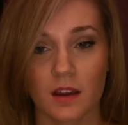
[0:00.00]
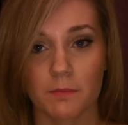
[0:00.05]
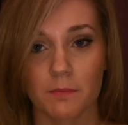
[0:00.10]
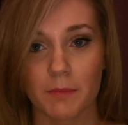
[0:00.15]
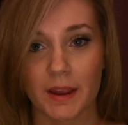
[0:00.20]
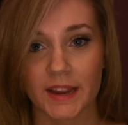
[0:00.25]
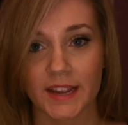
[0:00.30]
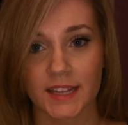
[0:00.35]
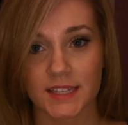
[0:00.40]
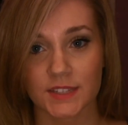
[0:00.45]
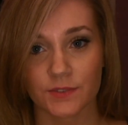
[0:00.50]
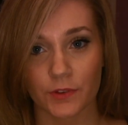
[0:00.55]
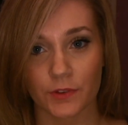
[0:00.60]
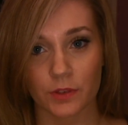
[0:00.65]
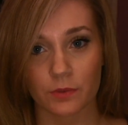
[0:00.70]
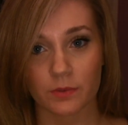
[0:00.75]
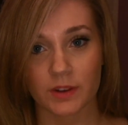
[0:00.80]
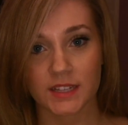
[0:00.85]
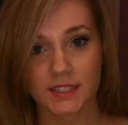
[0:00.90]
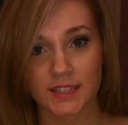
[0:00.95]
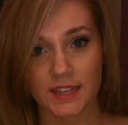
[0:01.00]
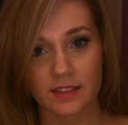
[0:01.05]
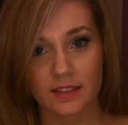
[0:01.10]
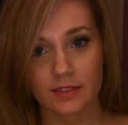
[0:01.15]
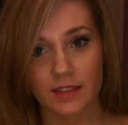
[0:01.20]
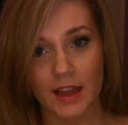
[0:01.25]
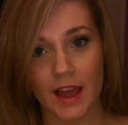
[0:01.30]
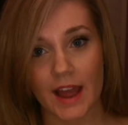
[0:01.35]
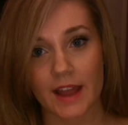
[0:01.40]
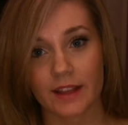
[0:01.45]
My guess for the reason
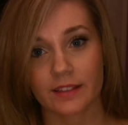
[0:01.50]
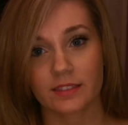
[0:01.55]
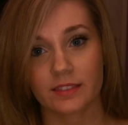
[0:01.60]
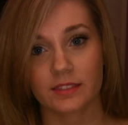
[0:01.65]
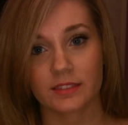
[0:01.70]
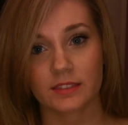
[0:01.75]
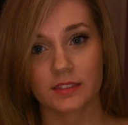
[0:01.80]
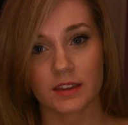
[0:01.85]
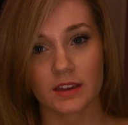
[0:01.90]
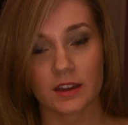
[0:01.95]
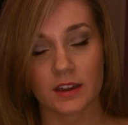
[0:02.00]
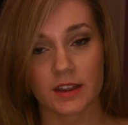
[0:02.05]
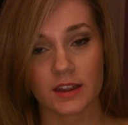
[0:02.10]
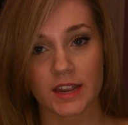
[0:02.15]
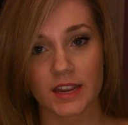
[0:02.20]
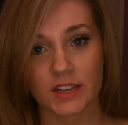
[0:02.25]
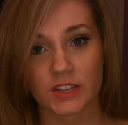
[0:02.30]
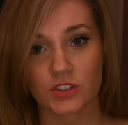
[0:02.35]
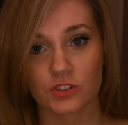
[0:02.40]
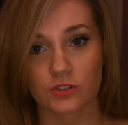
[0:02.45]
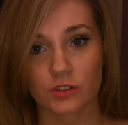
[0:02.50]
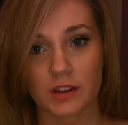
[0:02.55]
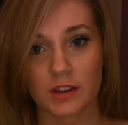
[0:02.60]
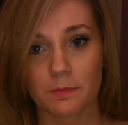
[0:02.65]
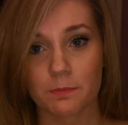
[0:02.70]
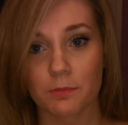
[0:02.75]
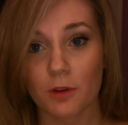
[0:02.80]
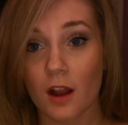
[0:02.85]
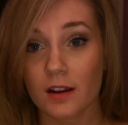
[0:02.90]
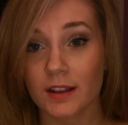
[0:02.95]
that the
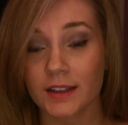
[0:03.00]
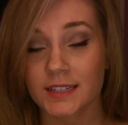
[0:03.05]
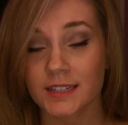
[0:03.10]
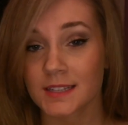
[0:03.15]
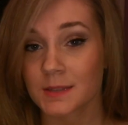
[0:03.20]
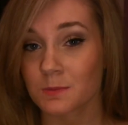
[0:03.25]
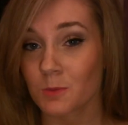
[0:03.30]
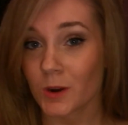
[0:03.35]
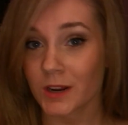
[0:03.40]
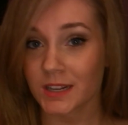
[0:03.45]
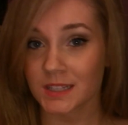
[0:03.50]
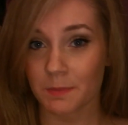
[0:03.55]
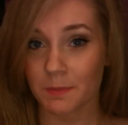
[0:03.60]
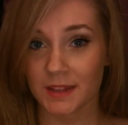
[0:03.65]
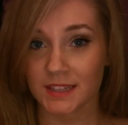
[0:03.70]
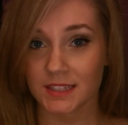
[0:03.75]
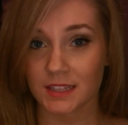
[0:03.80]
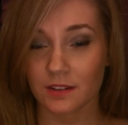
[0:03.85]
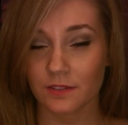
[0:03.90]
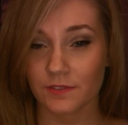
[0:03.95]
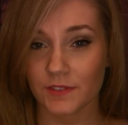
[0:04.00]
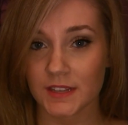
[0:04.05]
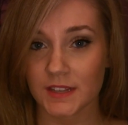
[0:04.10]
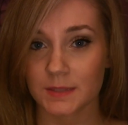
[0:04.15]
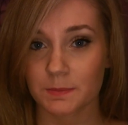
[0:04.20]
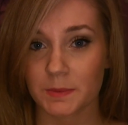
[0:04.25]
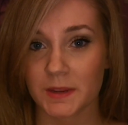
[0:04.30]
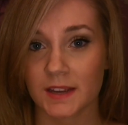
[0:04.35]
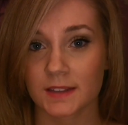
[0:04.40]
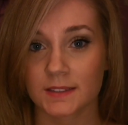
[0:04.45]
Extreme product is more expensive is
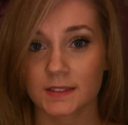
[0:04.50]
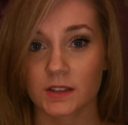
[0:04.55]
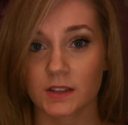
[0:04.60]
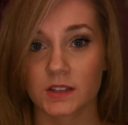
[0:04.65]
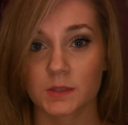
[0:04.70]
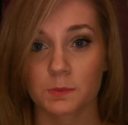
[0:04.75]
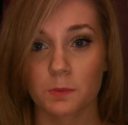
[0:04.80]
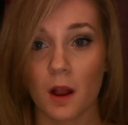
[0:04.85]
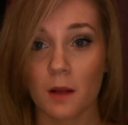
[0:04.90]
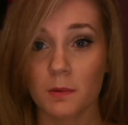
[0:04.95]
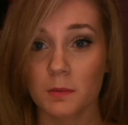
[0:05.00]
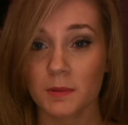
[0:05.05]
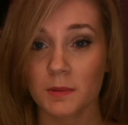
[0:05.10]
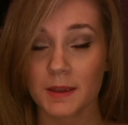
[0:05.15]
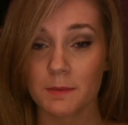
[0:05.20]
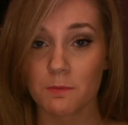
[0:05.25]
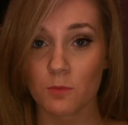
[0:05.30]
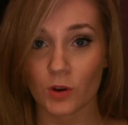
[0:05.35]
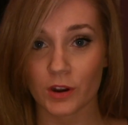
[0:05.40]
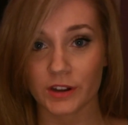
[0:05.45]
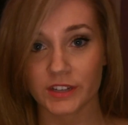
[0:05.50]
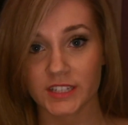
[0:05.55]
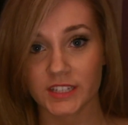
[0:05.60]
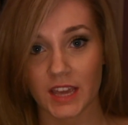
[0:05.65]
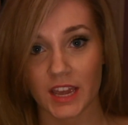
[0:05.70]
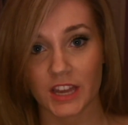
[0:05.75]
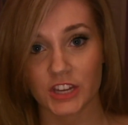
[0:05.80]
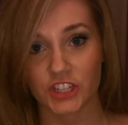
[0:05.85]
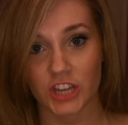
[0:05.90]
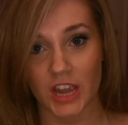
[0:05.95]
because there's probably more
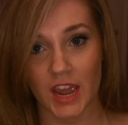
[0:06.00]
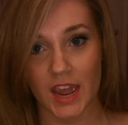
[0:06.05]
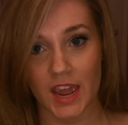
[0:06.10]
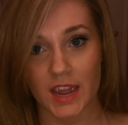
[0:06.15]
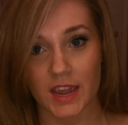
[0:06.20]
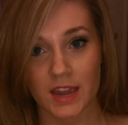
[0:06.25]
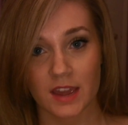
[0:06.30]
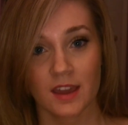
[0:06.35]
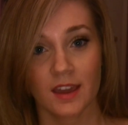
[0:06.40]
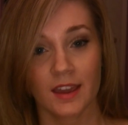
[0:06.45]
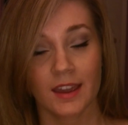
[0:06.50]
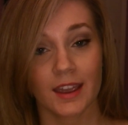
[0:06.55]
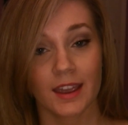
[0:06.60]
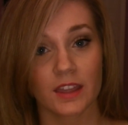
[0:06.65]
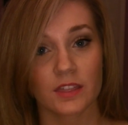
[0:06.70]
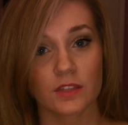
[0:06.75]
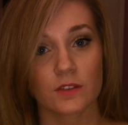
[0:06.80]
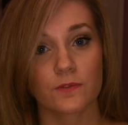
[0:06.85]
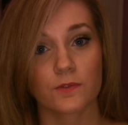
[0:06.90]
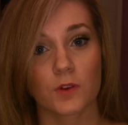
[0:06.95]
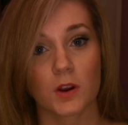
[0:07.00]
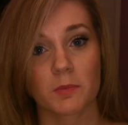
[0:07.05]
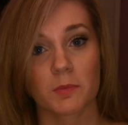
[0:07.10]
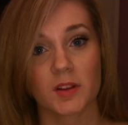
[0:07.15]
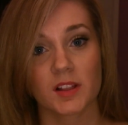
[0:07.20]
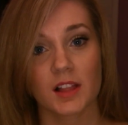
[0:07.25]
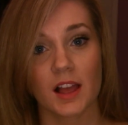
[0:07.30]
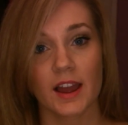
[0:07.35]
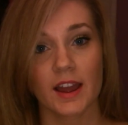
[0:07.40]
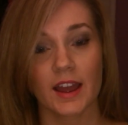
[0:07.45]
DHA in the
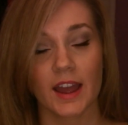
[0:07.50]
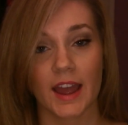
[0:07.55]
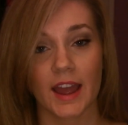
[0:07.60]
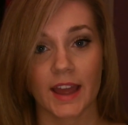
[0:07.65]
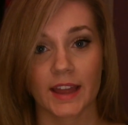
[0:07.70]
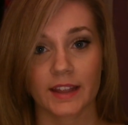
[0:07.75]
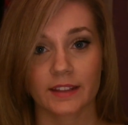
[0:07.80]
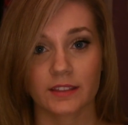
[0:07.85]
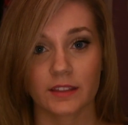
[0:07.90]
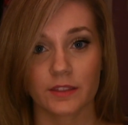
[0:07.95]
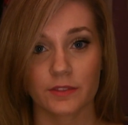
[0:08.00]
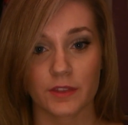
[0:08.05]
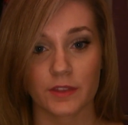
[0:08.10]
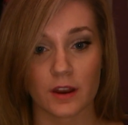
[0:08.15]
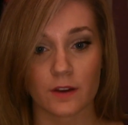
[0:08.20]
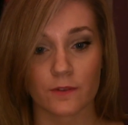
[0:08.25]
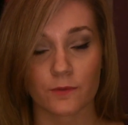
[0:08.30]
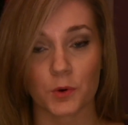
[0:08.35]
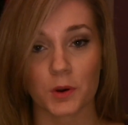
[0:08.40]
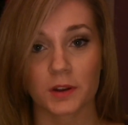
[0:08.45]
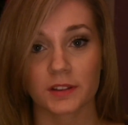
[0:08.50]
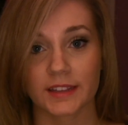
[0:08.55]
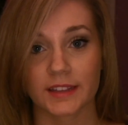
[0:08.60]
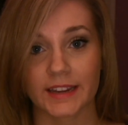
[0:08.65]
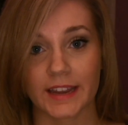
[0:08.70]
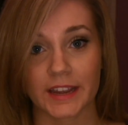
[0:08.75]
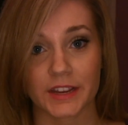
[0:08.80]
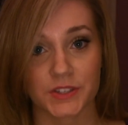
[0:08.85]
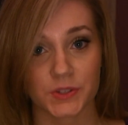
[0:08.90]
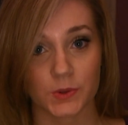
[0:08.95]
formula and therefore
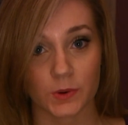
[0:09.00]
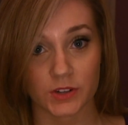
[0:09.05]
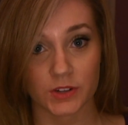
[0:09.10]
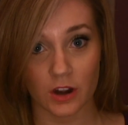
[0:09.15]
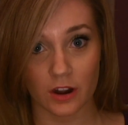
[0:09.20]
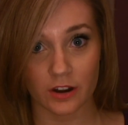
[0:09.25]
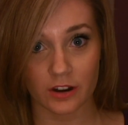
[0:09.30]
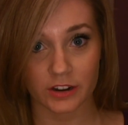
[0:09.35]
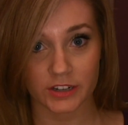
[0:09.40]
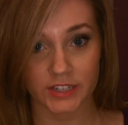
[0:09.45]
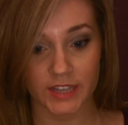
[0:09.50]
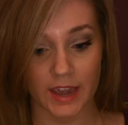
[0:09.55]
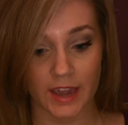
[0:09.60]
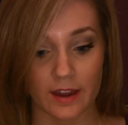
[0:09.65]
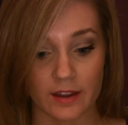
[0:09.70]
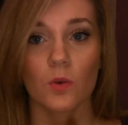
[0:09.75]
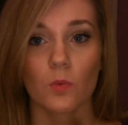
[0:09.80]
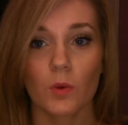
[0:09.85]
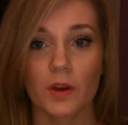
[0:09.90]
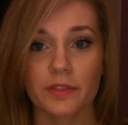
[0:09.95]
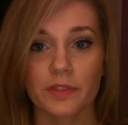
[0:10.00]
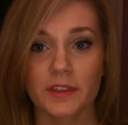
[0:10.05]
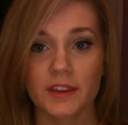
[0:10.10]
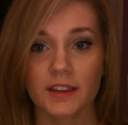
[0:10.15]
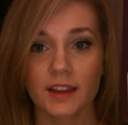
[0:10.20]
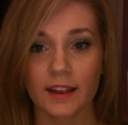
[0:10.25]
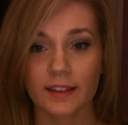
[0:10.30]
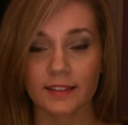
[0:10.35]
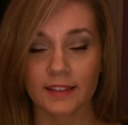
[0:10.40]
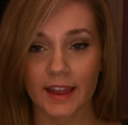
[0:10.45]
leading to a darker tan. One
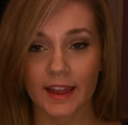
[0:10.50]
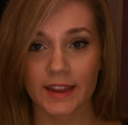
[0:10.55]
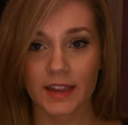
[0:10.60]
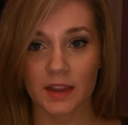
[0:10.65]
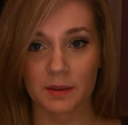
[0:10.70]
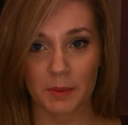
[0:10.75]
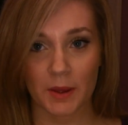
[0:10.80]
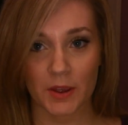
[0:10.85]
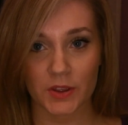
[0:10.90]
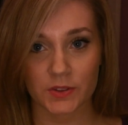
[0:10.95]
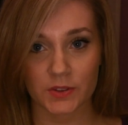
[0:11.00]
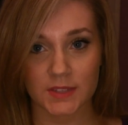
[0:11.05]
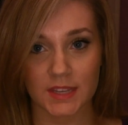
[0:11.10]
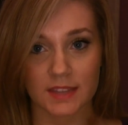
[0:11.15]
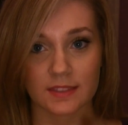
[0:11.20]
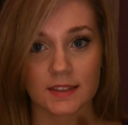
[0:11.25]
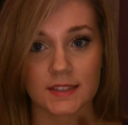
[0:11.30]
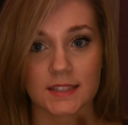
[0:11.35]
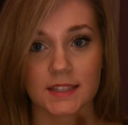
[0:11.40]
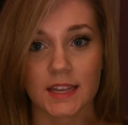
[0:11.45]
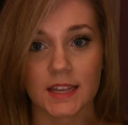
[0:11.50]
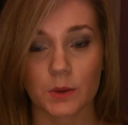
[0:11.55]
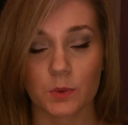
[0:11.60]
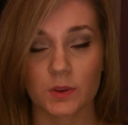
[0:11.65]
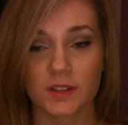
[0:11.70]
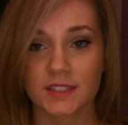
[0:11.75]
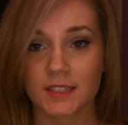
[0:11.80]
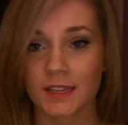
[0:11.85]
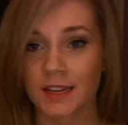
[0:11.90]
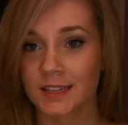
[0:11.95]
thing I like about using this
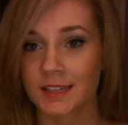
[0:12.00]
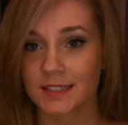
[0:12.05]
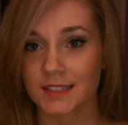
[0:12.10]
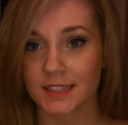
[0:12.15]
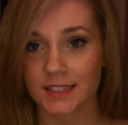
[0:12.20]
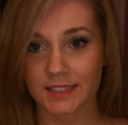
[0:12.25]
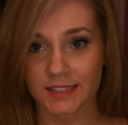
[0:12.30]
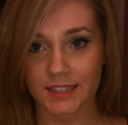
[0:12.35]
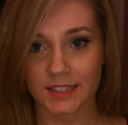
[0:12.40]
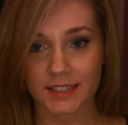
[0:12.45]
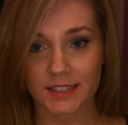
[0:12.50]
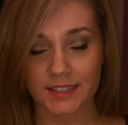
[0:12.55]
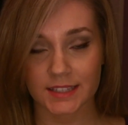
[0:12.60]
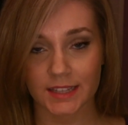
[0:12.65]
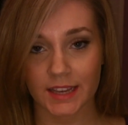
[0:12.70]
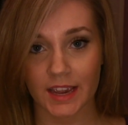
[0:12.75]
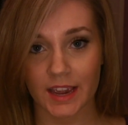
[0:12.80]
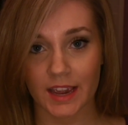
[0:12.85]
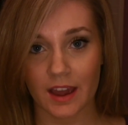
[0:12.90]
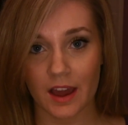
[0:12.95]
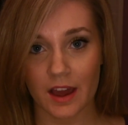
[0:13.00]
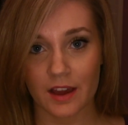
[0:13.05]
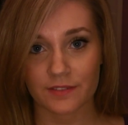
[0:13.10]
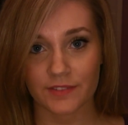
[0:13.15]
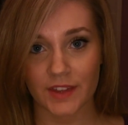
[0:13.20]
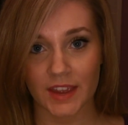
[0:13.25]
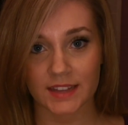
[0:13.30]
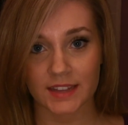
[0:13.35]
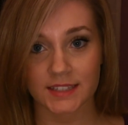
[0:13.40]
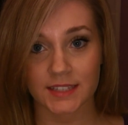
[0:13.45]
liquid consistency of
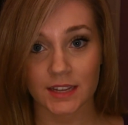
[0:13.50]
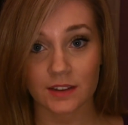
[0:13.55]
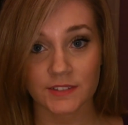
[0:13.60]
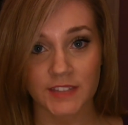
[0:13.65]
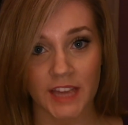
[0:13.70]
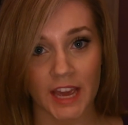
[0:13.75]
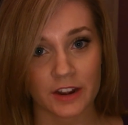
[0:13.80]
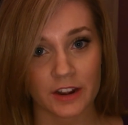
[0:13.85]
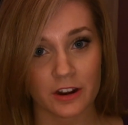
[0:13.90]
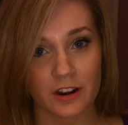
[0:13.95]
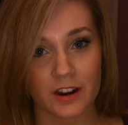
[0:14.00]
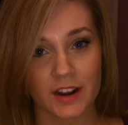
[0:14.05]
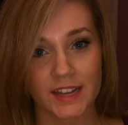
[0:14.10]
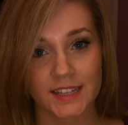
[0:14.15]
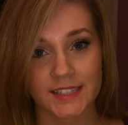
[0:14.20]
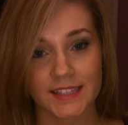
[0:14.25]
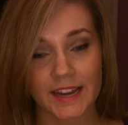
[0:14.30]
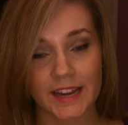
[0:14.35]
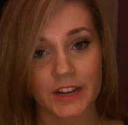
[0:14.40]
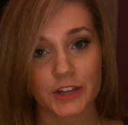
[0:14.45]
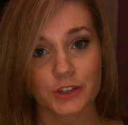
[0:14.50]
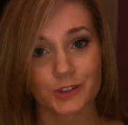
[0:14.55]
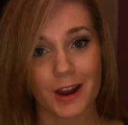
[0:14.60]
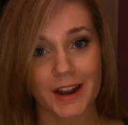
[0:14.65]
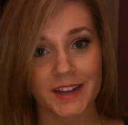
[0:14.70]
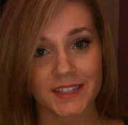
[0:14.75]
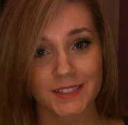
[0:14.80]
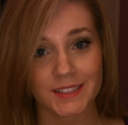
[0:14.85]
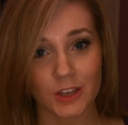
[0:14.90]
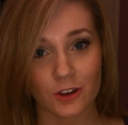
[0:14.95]
a self-tanner is that it
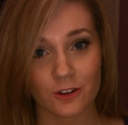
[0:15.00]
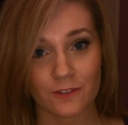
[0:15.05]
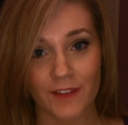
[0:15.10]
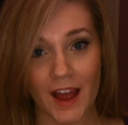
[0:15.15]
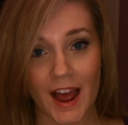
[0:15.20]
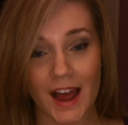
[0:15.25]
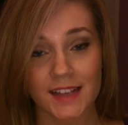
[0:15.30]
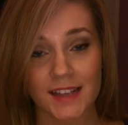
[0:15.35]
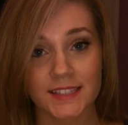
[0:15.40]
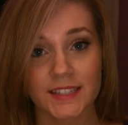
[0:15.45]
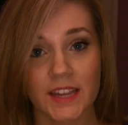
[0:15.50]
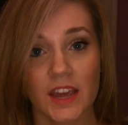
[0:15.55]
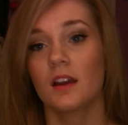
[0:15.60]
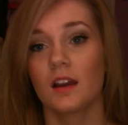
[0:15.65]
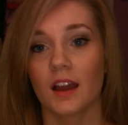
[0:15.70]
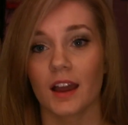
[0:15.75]
dries so fast.